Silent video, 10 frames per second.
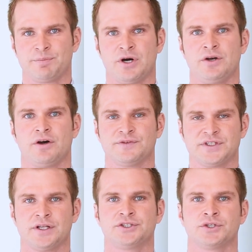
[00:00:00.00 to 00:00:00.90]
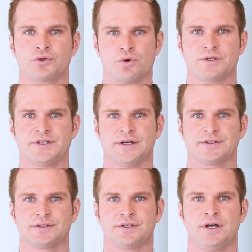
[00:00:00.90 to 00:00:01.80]
part of Selligent
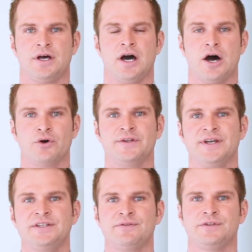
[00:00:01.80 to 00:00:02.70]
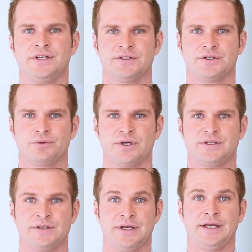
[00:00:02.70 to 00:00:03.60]
Cortex, our natively
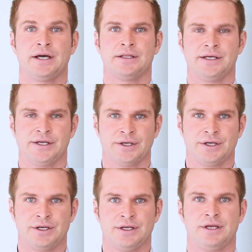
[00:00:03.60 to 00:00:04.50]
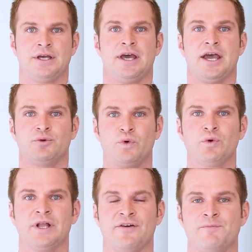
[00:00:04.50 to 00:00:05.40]
integrated A I layer, and we
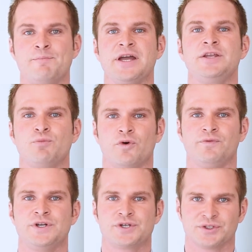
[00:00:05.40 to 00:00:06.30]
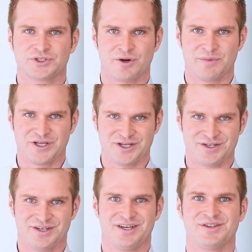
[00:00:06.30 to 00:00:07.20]
will have many more features coming
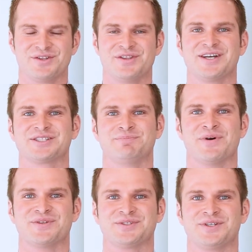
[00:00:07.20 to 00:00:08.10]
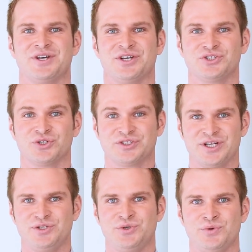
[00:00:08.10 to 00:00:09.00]
in in the next months, so
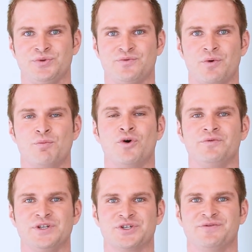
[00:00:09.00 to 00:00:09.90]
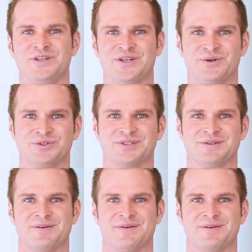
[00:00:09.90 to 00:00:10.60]
stay tuned for more future videos.